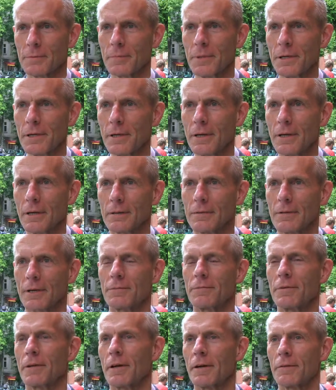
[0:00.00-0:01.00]
meaning that
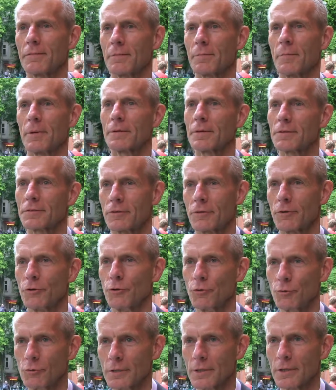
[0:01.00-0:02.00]
we have a monetary
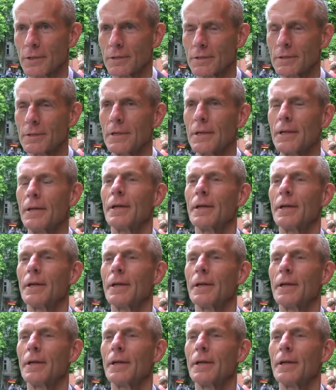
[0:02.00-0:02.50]
union